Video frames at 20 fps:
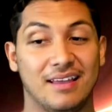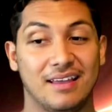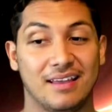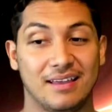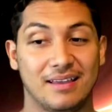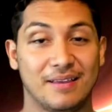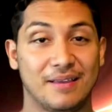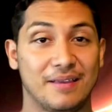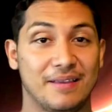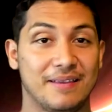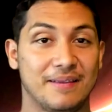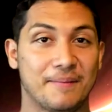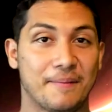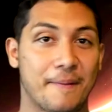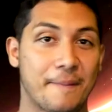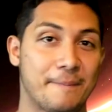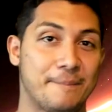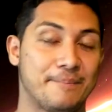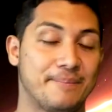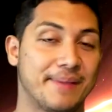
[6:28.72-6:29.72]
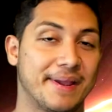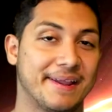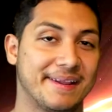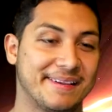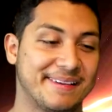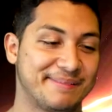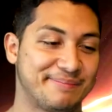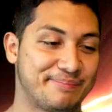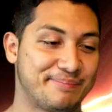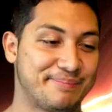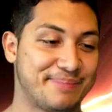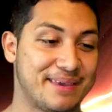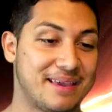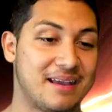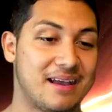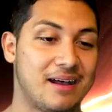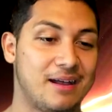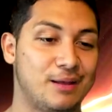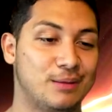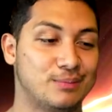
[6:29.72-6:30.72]
It, it, it
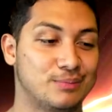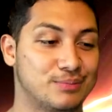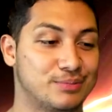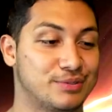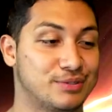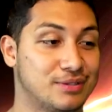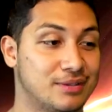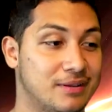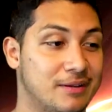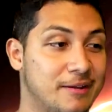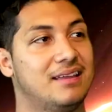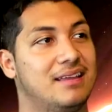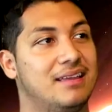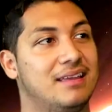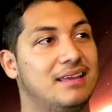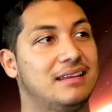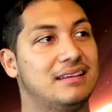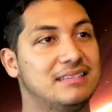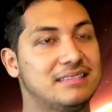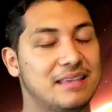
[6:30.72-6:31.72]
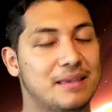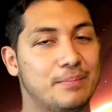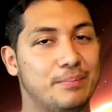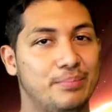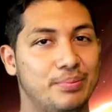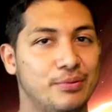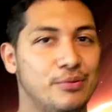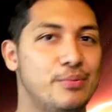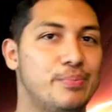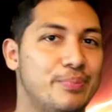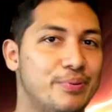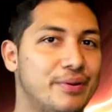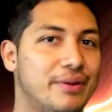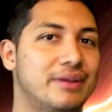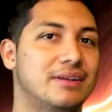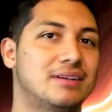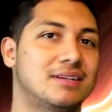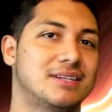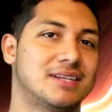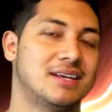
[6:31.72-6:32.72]
becomes, it is a
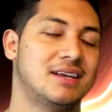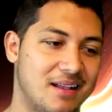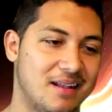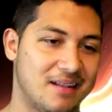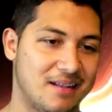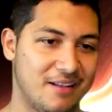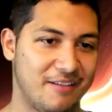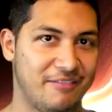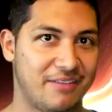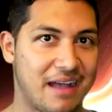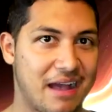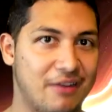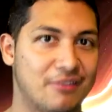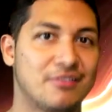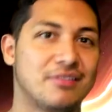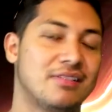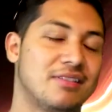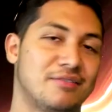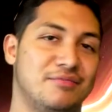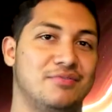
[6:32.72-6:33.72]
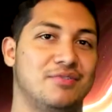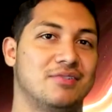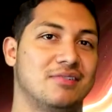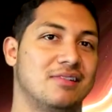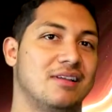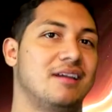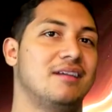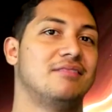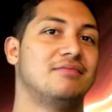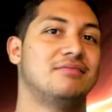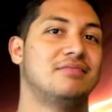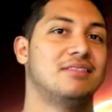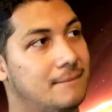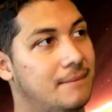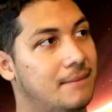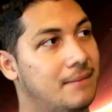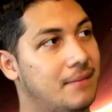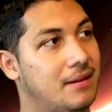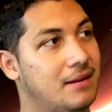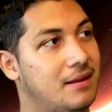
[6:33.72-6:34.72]
blueprint of how to live your life.
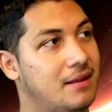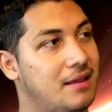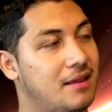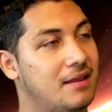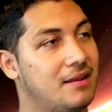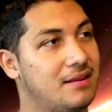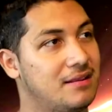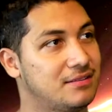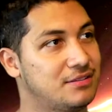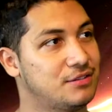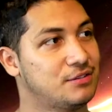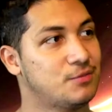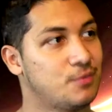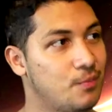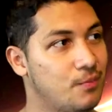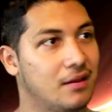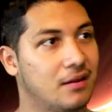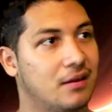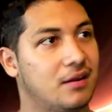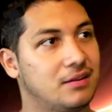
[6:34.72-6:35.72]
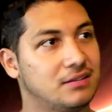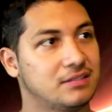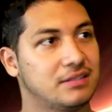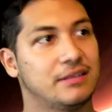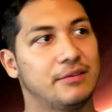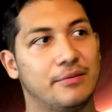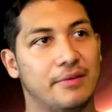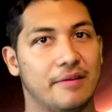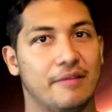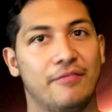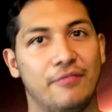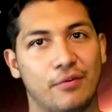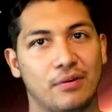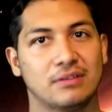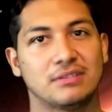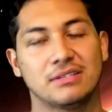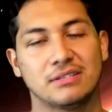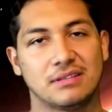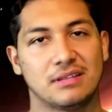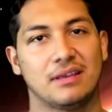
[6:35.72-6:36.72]
And it, and it just constantly
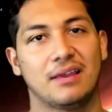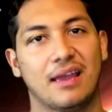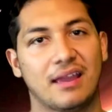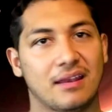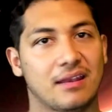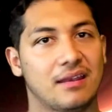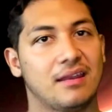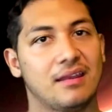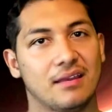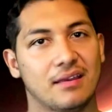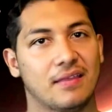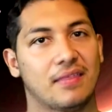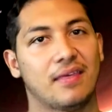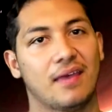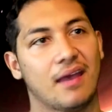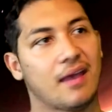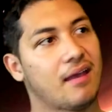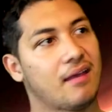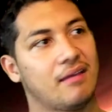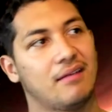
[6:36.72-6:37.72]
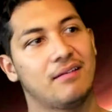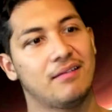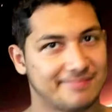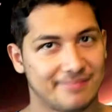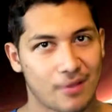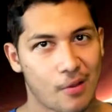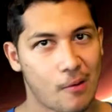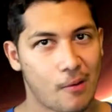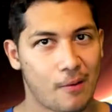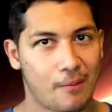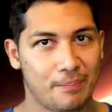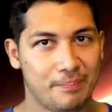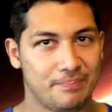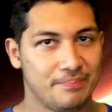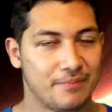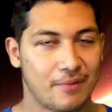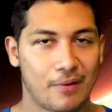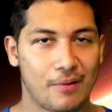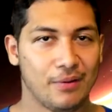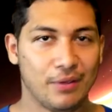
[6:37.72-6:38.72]
reinforces the idea that all,
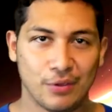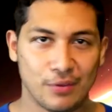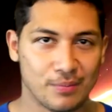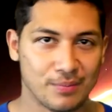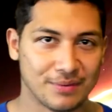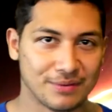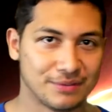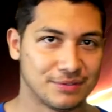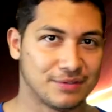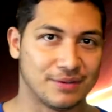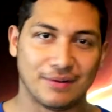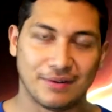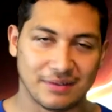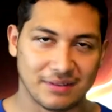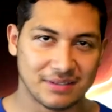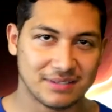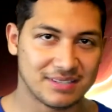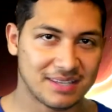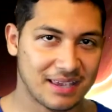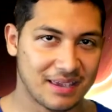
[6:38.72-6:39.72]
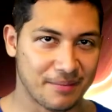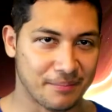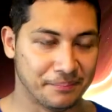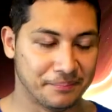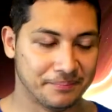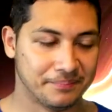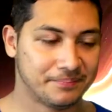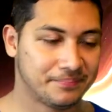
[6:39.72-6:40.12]
all humans are the same.